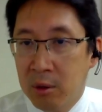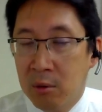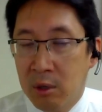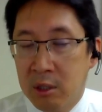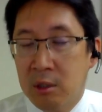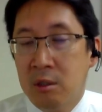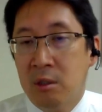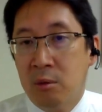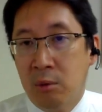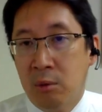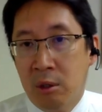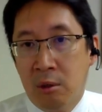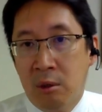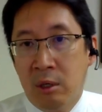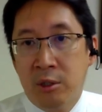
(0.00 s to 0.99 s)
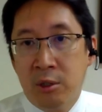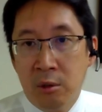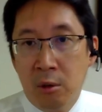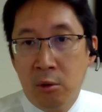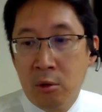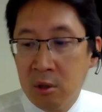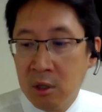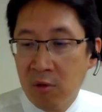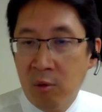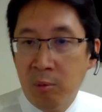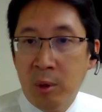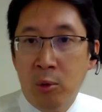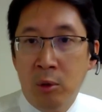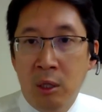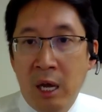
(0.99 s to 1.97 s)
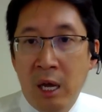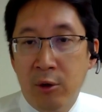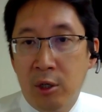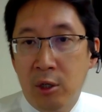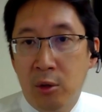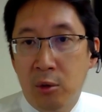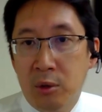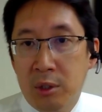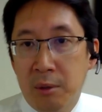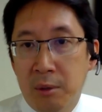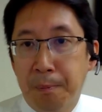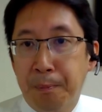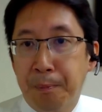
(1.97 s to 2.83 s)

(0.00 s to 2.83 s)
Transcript: The question is whether or not your local government will allow you to use it.